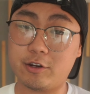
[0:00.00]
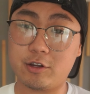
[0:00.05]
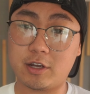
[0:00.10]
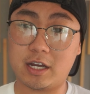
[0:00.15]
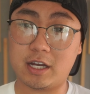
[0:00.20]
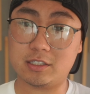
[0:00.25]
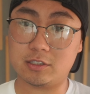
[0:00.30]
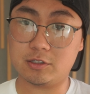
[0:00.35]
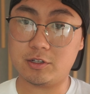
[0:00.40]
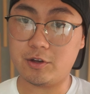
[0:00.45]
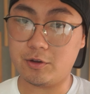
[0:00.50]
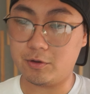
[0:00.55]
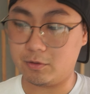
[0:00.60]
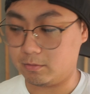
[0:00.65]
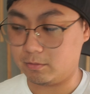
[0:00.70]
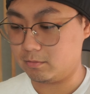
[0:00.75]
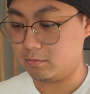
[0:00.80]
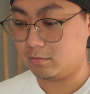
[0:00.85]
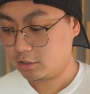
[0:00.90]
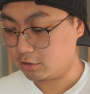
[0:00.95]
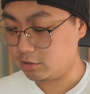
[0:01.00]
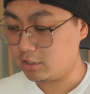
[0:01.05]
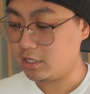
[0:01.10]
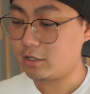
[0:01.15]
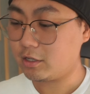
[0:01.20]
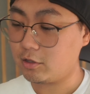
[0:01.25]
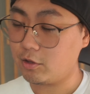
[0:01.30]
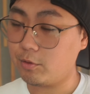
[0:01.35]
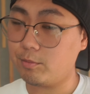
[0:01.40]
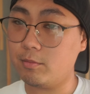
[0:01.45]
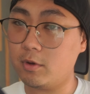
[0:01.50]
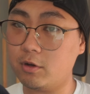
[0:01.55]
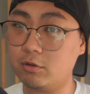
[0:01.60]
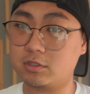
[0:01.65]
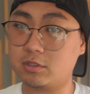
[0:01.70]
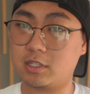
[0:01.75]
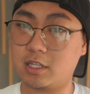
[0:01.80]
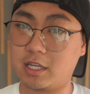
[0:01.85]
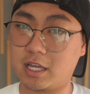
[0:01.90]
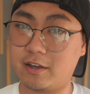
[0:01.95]
you guys know. Uniqlo
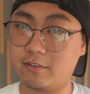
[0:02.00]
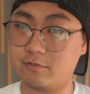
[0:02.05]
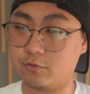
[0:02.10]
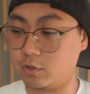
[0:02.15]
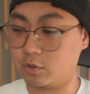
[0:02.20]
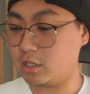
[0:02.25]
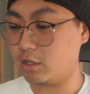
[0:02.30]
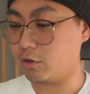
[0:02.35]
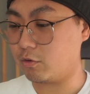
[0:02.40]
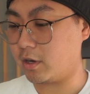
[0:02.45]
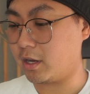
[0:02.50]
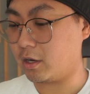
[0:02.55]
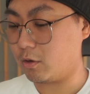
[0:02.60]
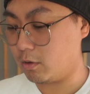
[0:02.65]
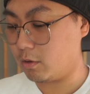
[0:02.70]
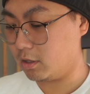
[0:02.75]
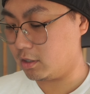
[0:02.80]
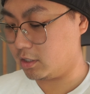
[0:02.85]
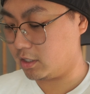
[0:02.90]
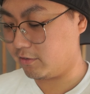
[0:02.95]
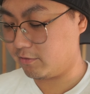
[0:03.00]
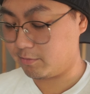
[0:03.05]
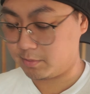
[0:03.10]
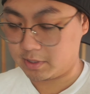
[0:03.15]
mostly have really great quality of